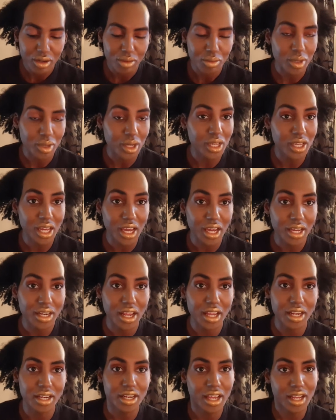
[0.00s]
But yeah,
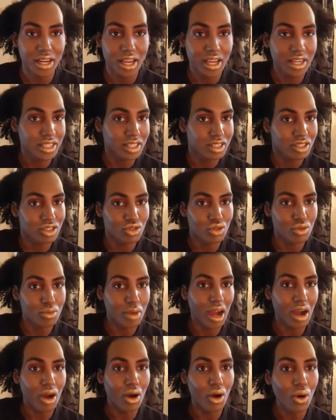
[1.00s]
that just threw
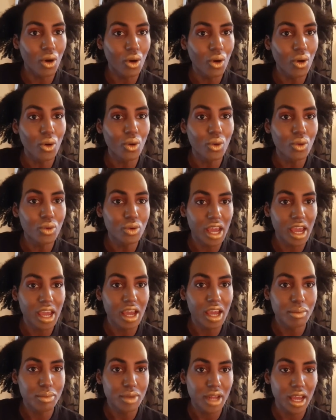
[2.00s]
my whole
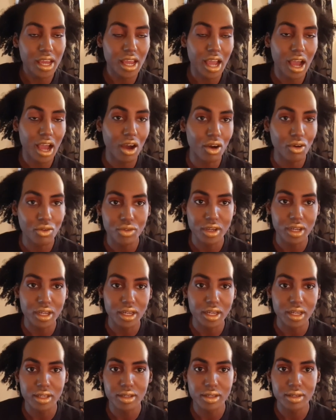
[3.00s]
damn day off,
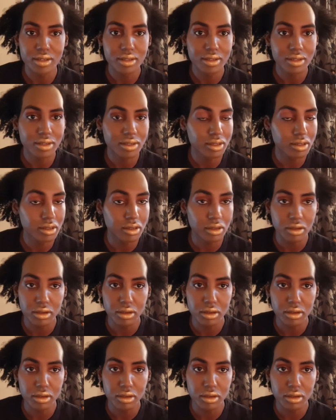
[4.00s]
honey. Ugh.